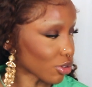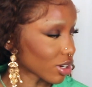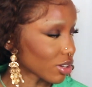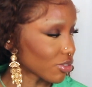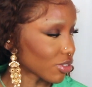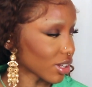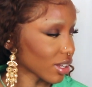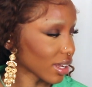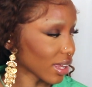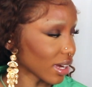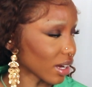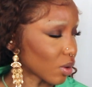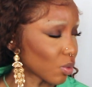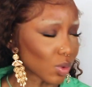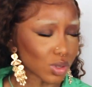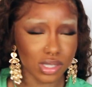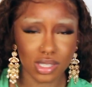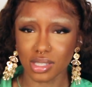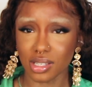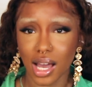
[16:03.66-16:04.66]
even like
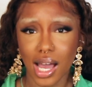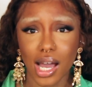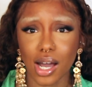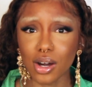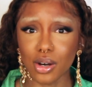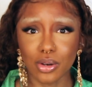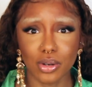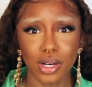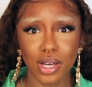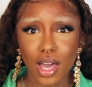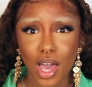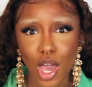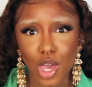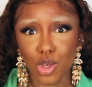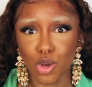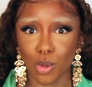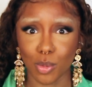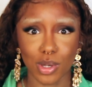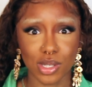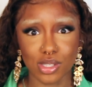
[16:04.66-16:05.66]
what style
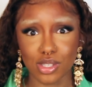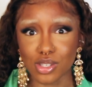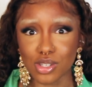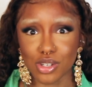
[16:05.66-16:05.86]
you want me to